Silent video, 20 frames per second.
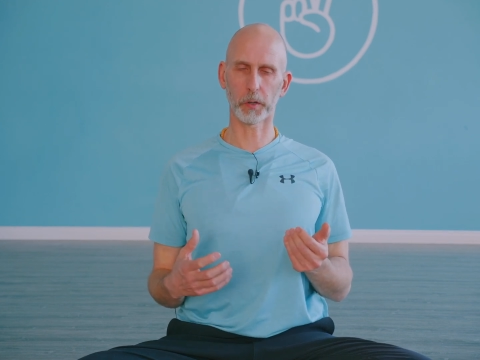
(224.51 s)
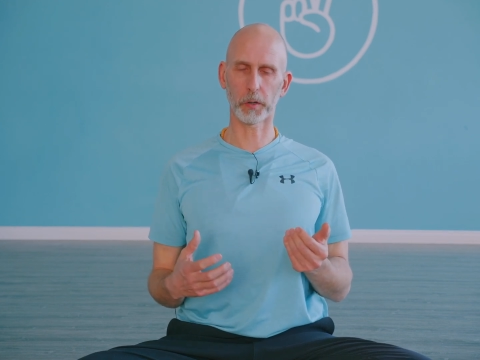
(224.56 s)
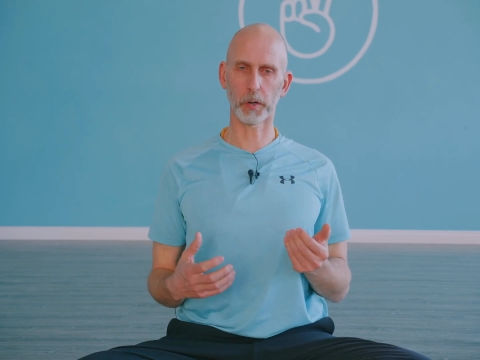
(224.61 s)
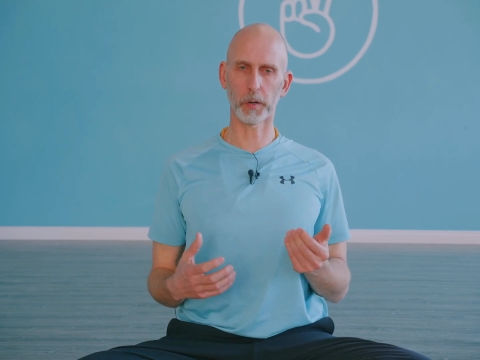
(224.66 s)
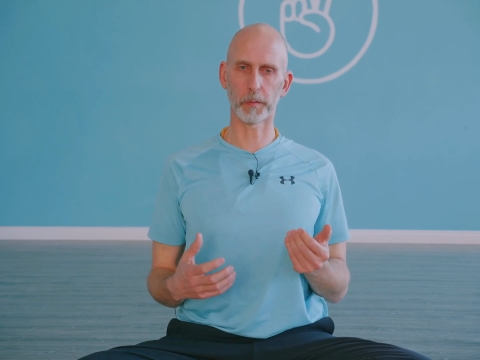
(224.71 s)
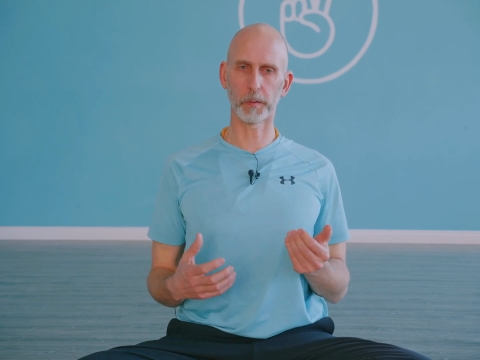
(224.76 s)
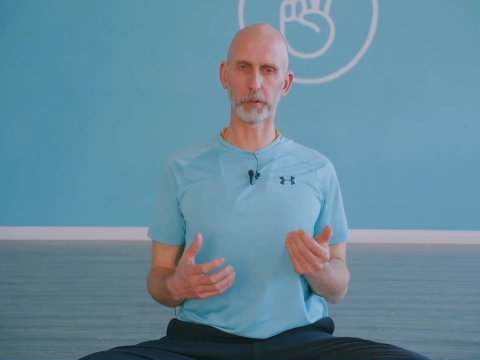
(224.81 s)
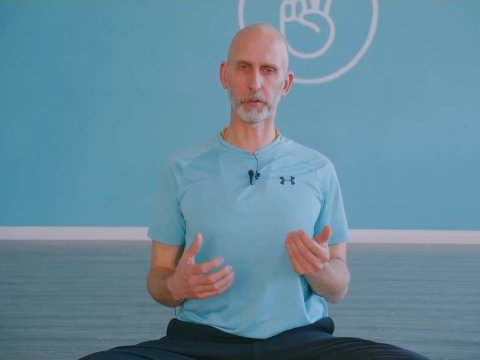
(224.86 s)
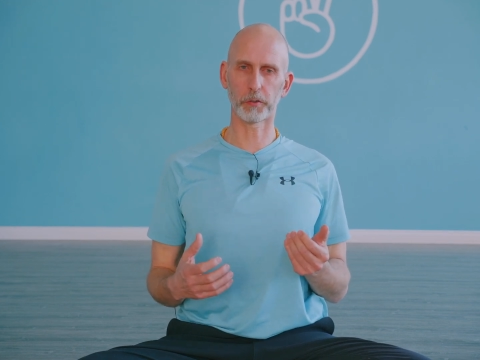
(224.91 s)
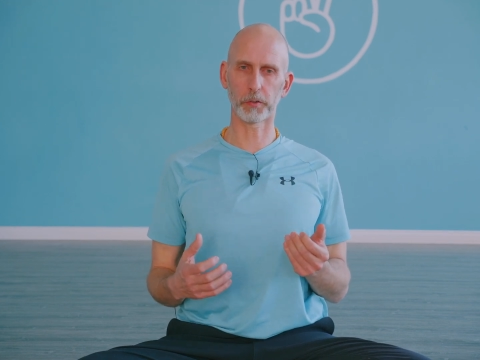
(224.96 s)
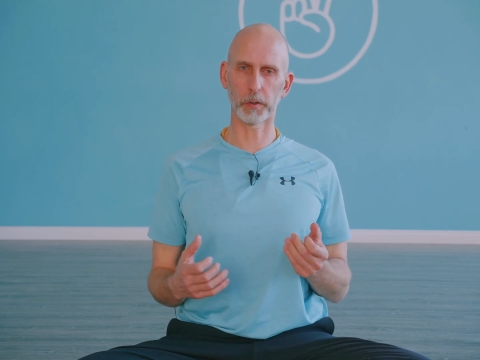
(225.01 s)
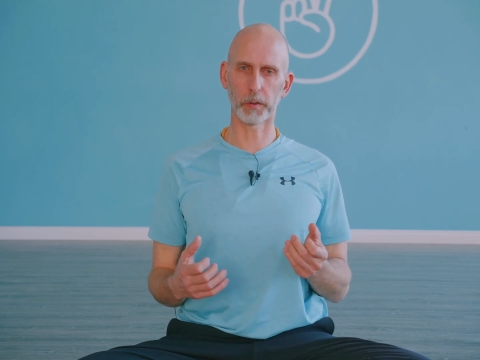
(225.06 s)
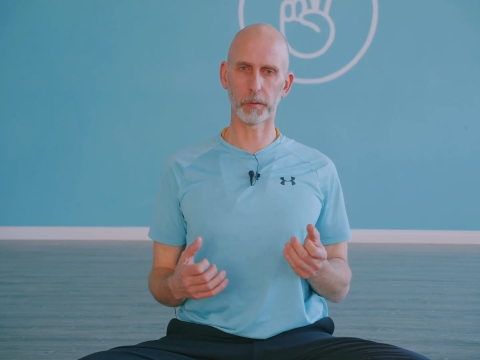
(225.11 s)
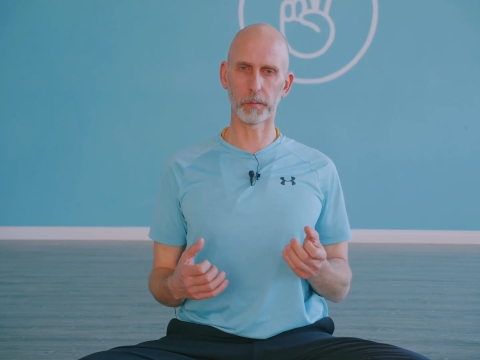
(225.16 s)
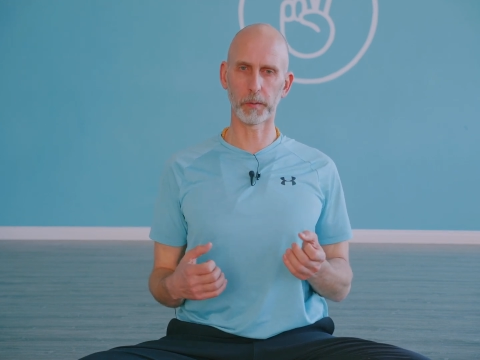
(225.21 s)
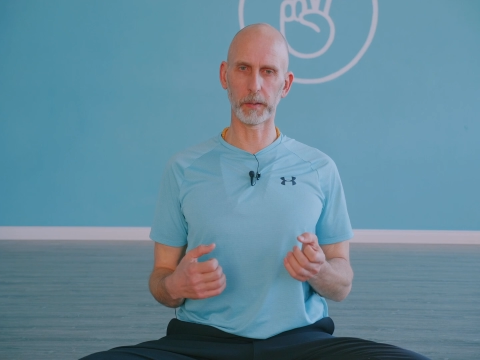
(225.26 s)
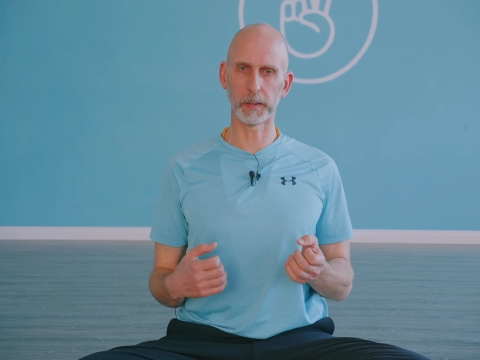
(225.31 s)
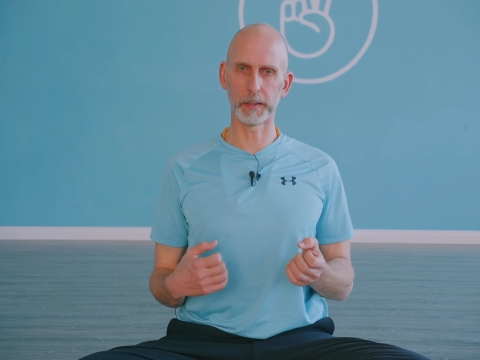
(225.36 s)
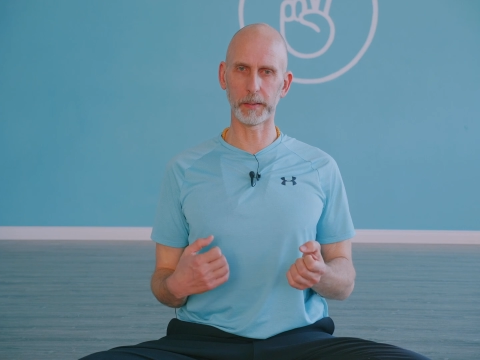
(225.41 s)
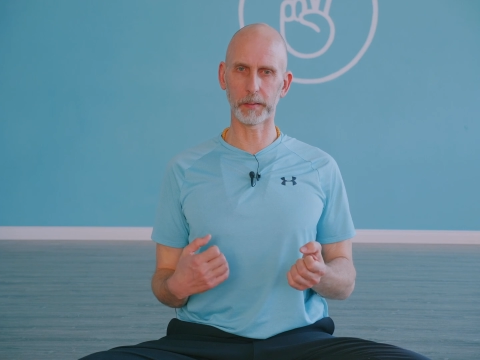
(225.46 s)
curvature
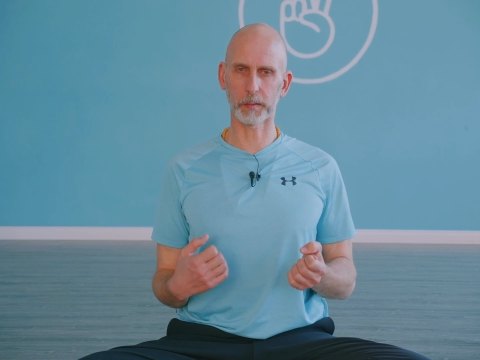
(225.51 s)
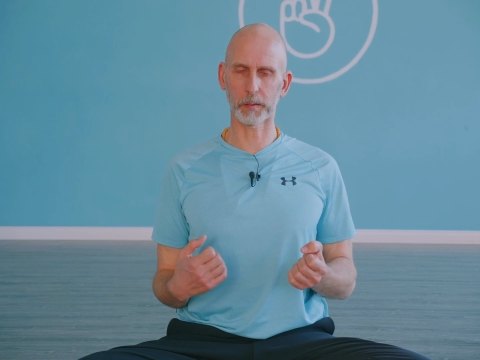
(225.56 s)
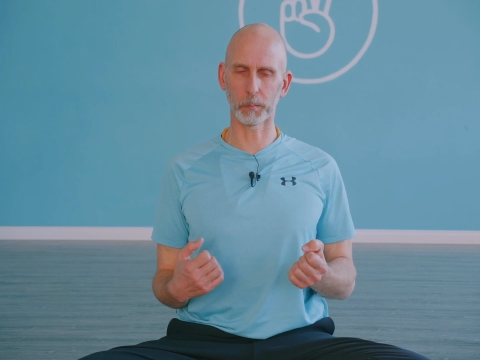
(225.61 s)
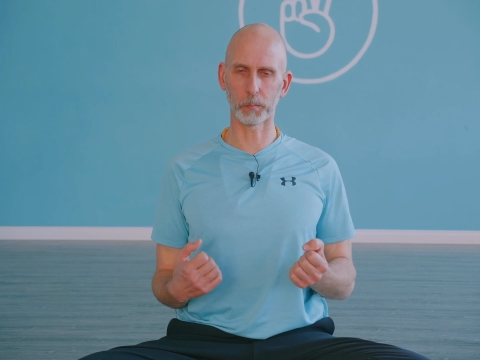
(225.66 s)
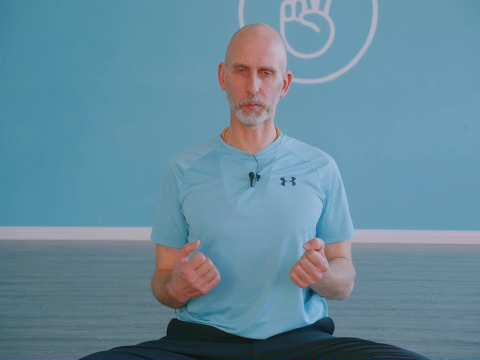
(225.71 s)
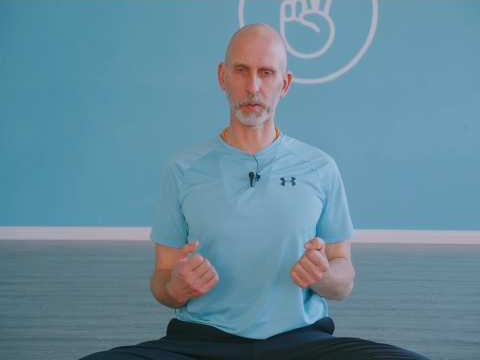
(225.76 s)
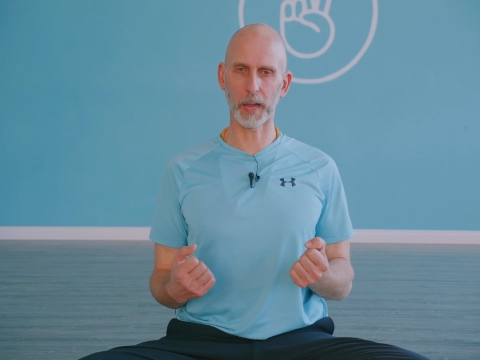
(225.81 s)
and release some